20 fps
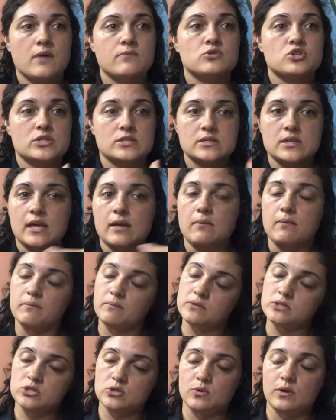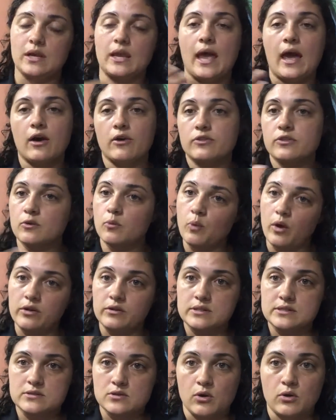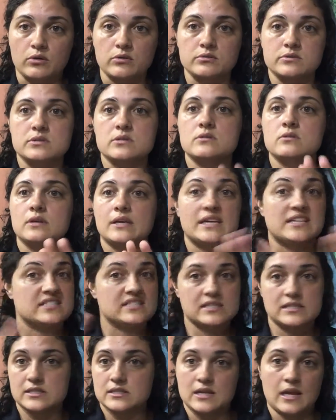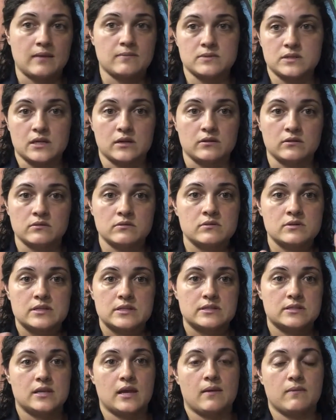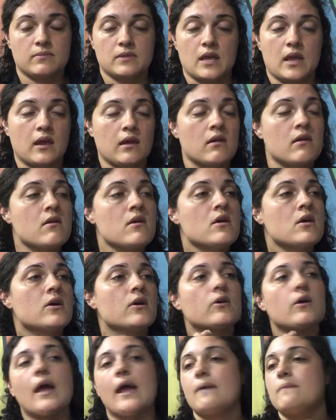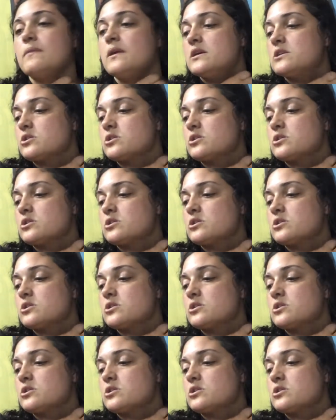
Just like doing health and wellness goals, it's the same deal, same thing, okay?